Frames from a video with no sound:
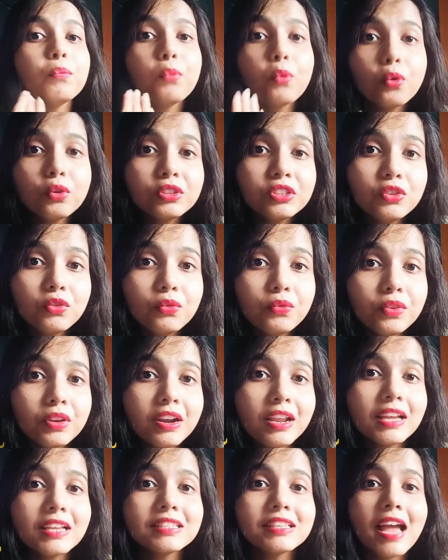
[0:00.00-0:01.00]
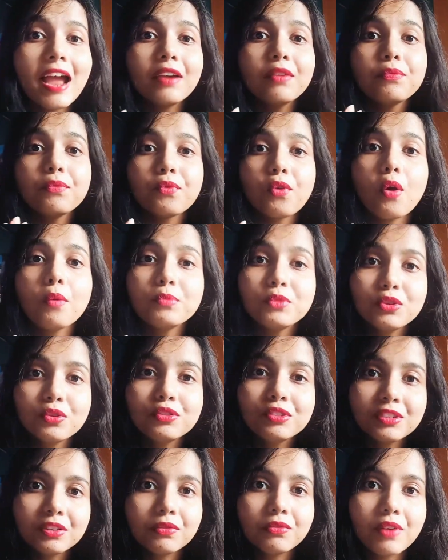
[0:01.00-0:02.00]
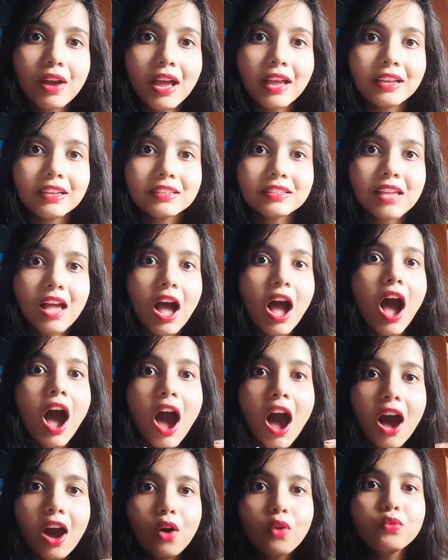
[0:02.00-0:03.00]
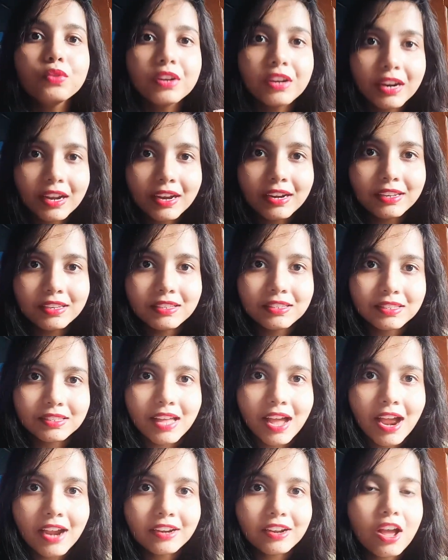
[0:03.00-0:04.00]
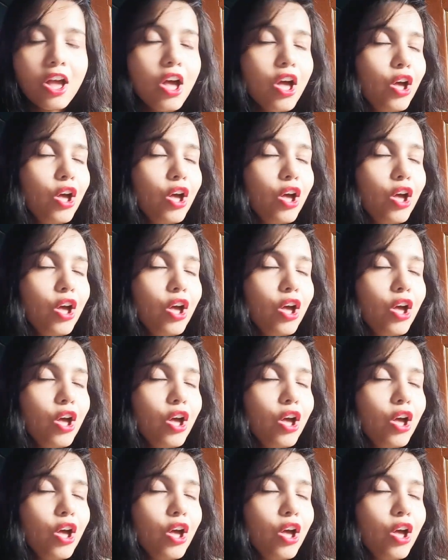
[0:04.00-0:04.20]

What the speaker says: both UV rays and from your device. How great is that?